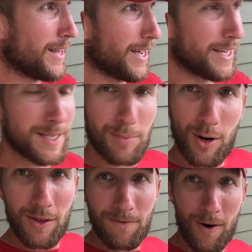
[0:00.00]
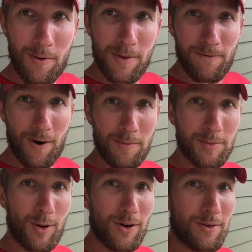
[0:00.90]
that is part of the farm, the farm
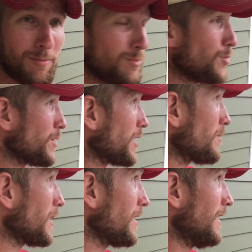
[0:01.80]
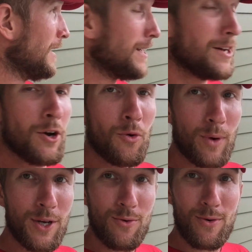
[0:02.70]
is part of the brewing company.
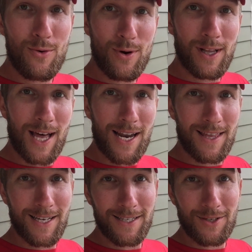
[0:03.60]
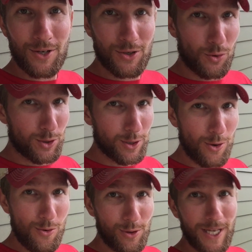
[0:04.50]
We do a lot of things sourced
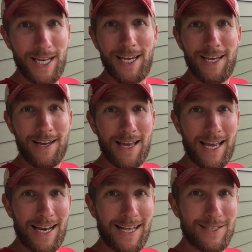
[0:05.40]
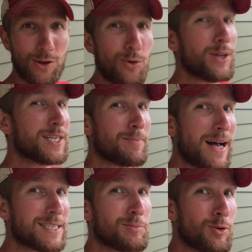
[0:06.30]
locally, and as locally as
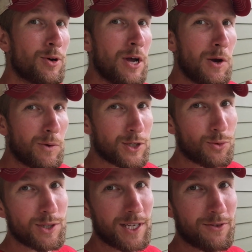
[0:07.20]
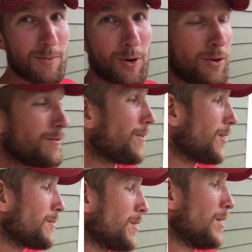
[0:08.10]
possible, we source things from our own
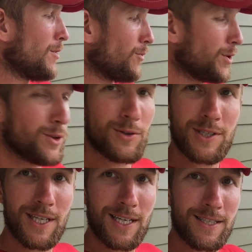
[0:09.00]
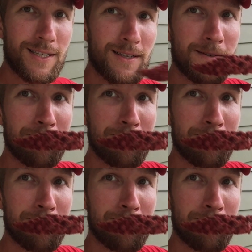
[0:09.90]
farm. One of those things,